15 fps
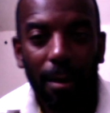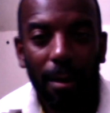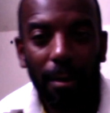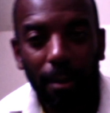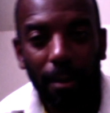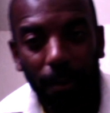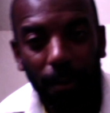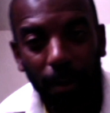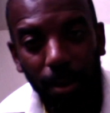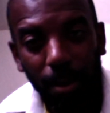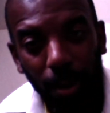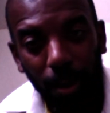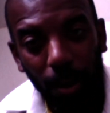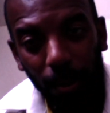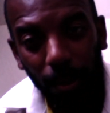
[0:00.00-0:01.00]
The first
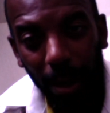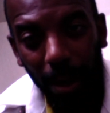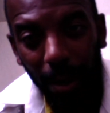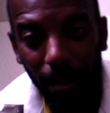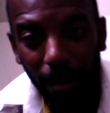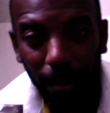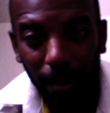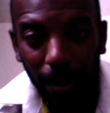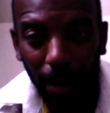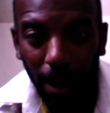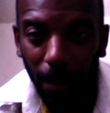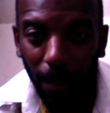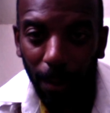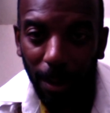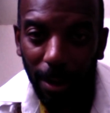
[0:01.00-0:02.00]
go round
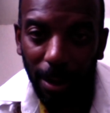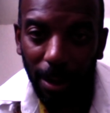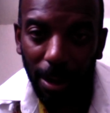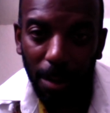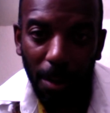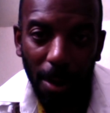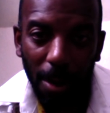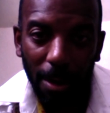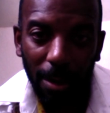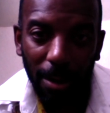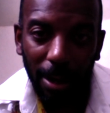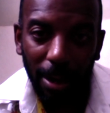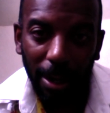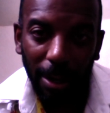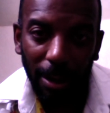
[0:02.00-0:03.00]
wasn't the smartest
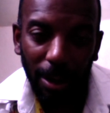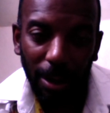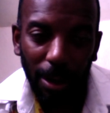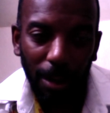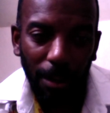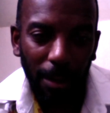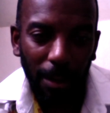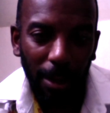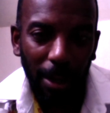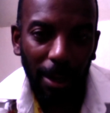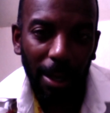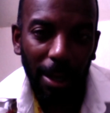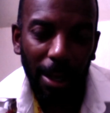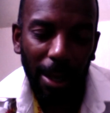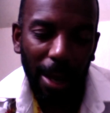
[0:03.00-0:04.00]
thing to do,
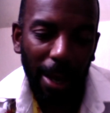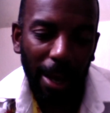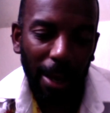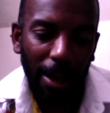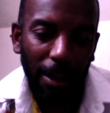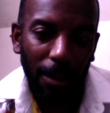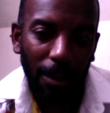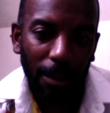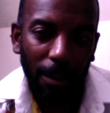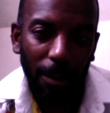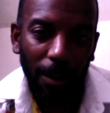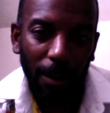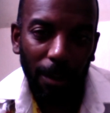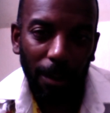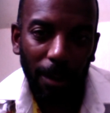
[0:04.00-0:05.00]
and
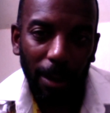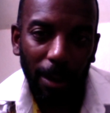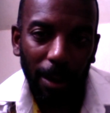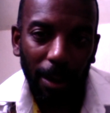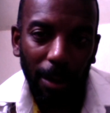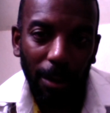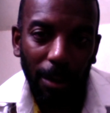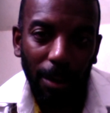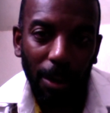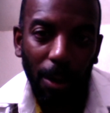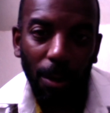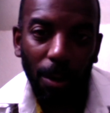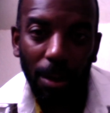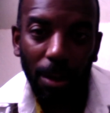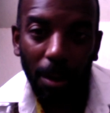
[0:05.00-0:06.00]

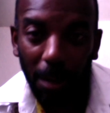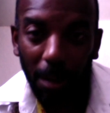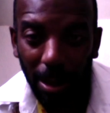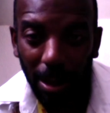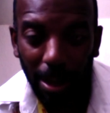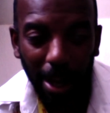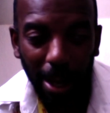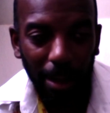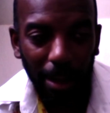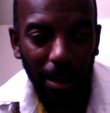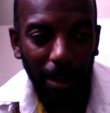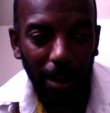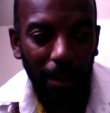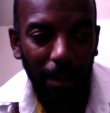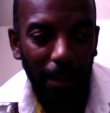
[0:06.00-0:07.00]
those mistakes,
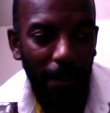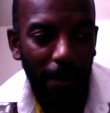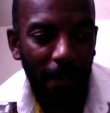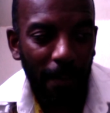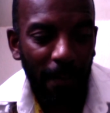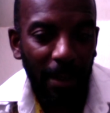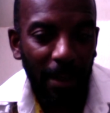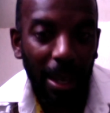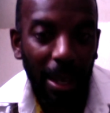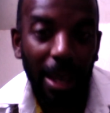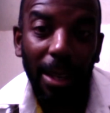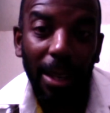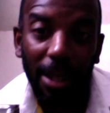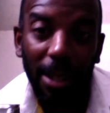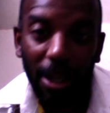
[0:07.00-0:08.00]
in
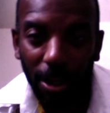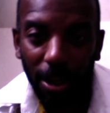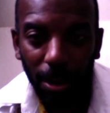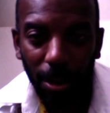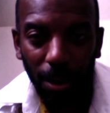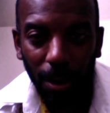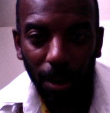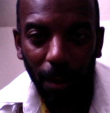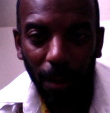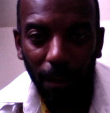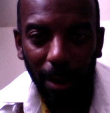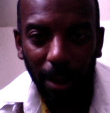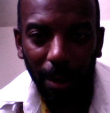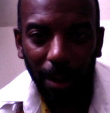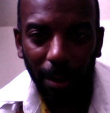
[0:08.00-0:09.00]
addition to COVID,
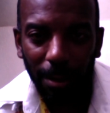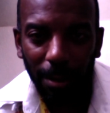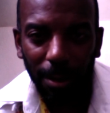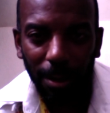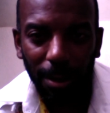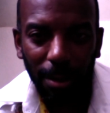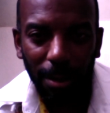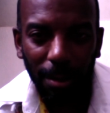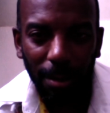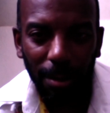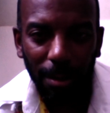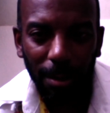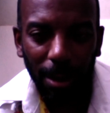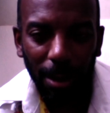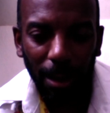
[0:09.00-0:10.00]
just
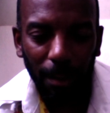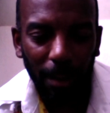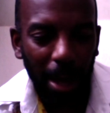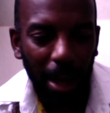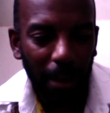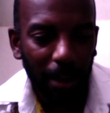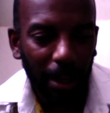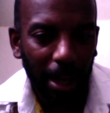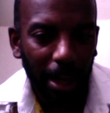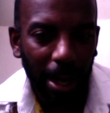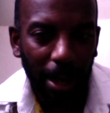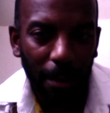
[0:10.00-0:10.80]
took me out the game.